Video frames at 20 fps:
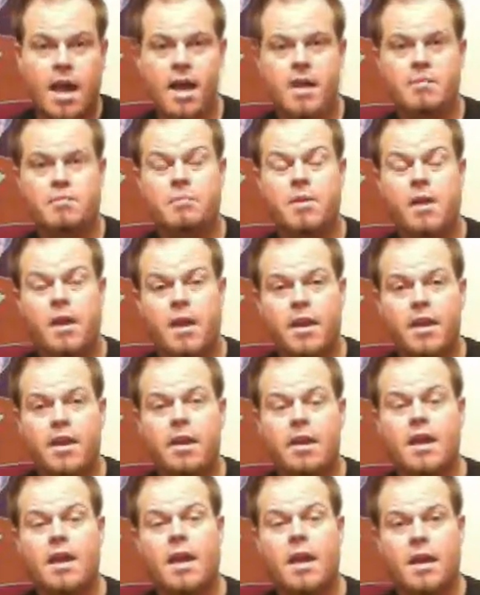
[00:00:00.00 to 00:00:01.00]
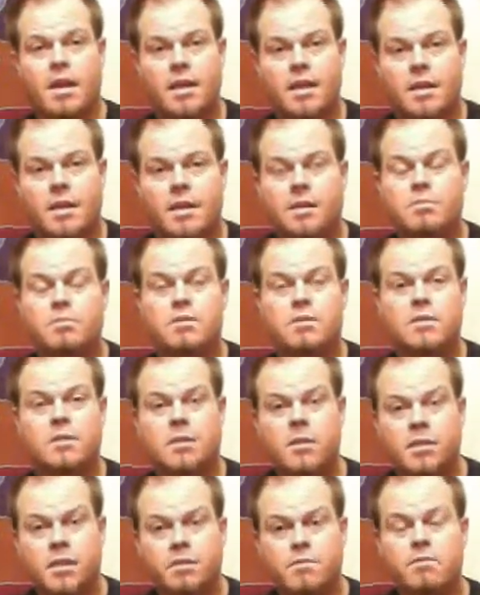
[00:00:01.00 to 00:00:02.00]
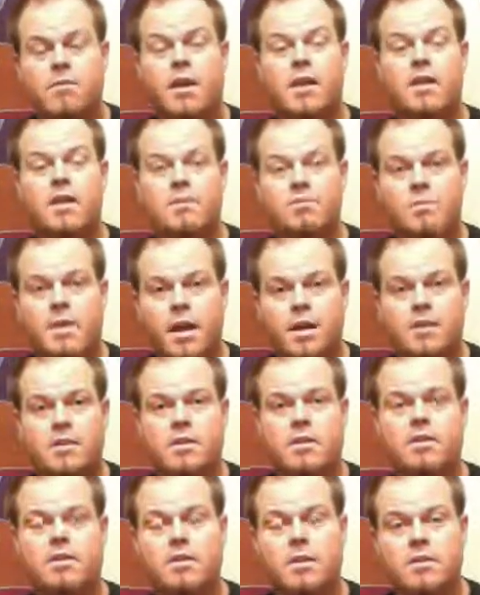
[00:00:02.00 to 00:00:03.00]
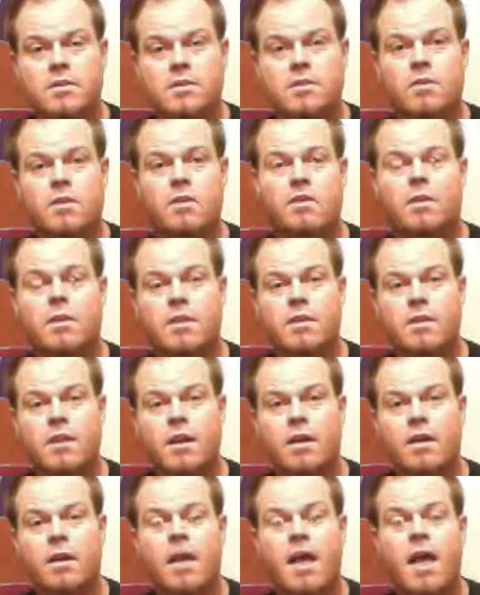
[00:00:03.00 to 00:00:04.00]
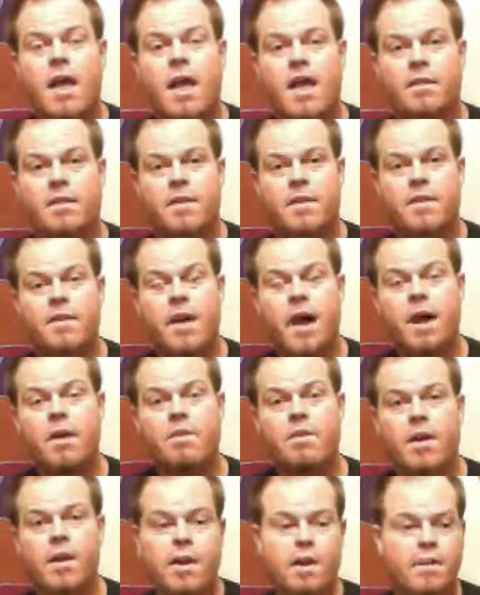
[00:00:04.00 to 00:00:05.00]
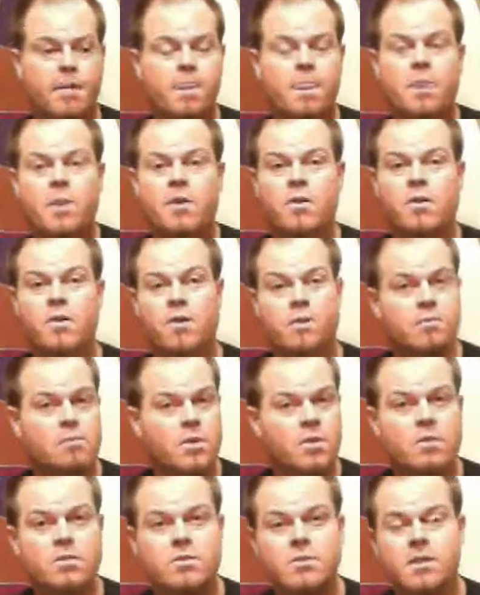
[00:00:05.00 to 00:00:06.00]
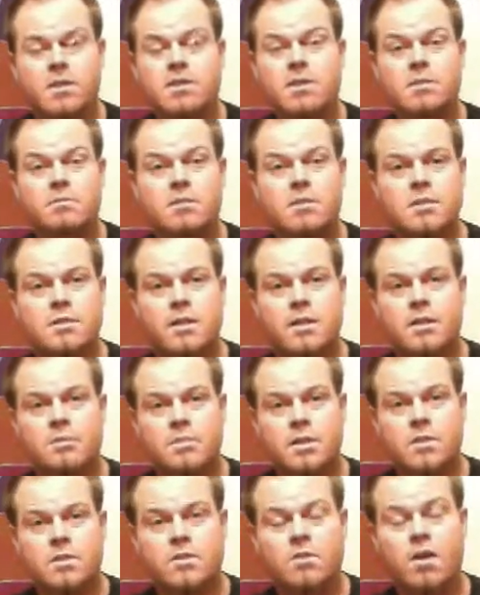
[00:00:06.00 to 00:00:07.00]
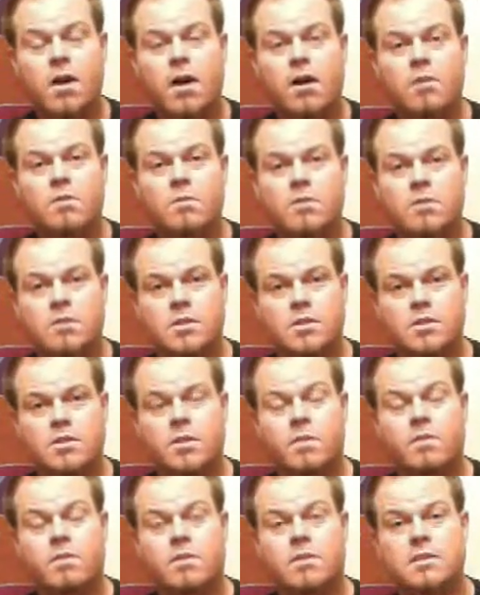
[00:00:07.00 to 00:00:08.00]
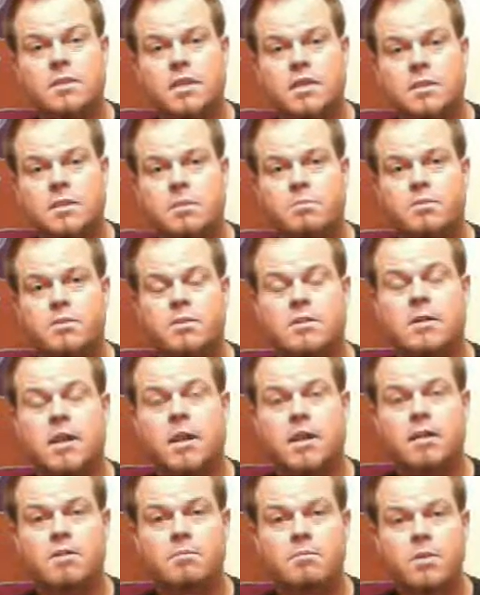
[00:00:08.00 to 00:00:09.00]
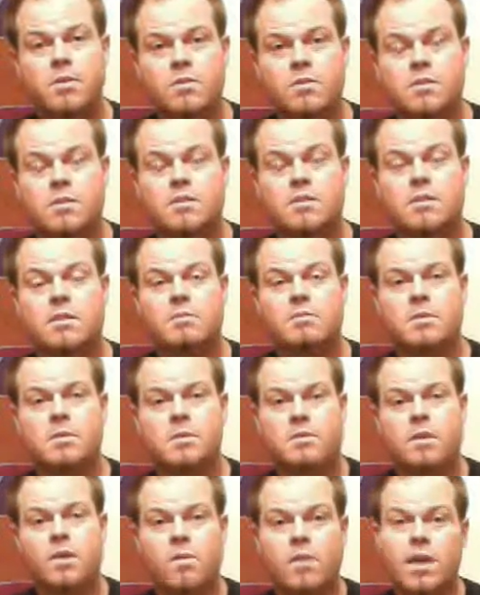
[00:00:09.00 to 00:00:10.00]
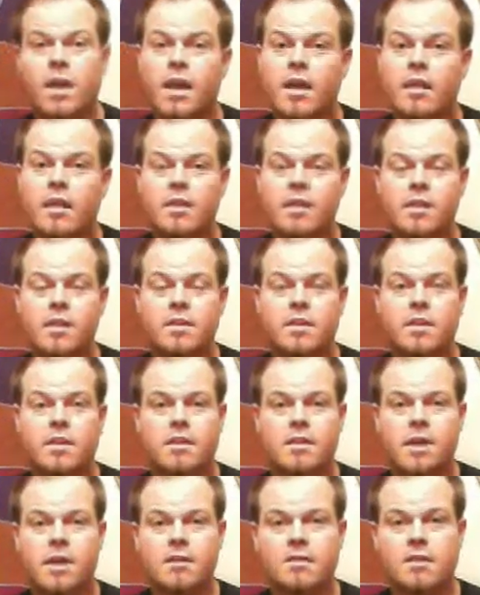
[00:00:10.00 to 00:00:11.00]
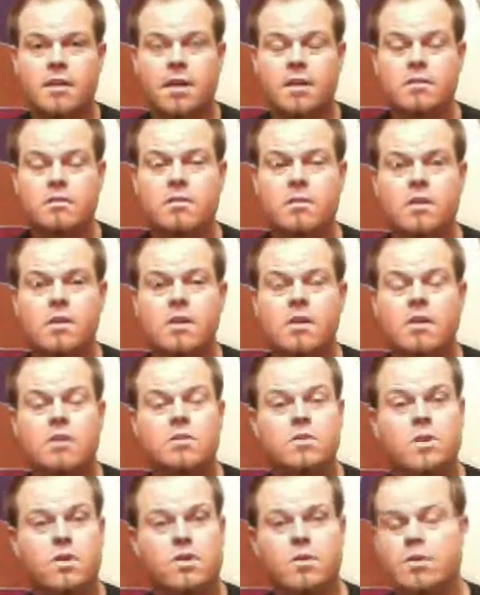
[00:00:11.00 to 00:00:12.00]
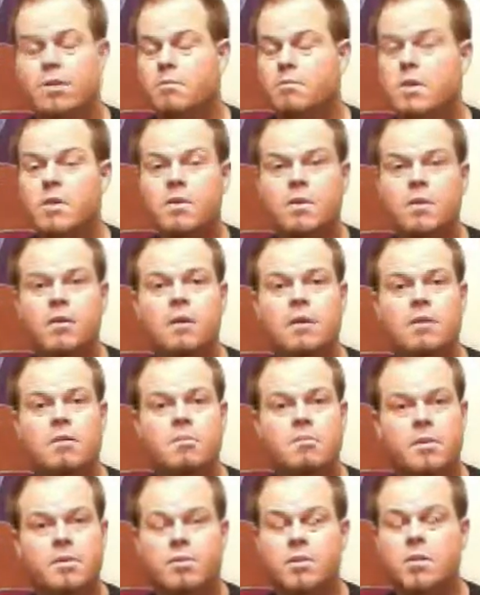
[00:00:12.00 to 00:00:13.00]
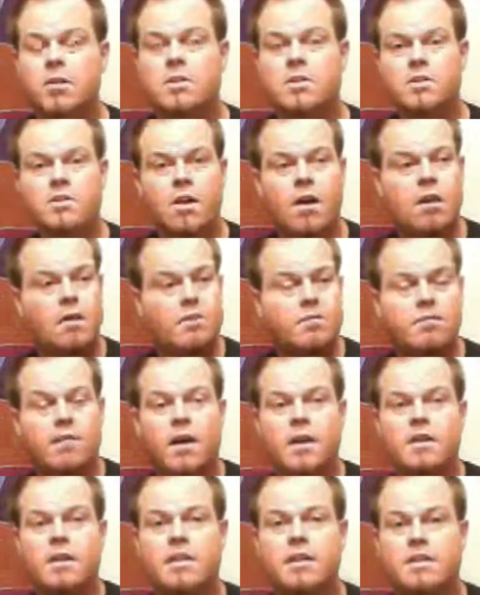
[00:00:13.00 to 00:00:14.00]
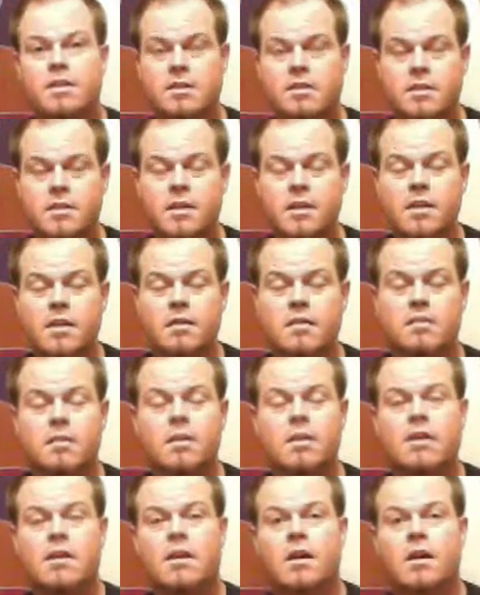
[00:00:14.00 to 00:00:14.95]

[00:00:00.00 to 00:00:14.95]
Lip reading: at bay, and it keeps the friendly bacteria growing in there, and then that way your immune system is going to be strong, which is over 60% of the immune system is located in the intestines. So your immunity will be really strong fighting disease.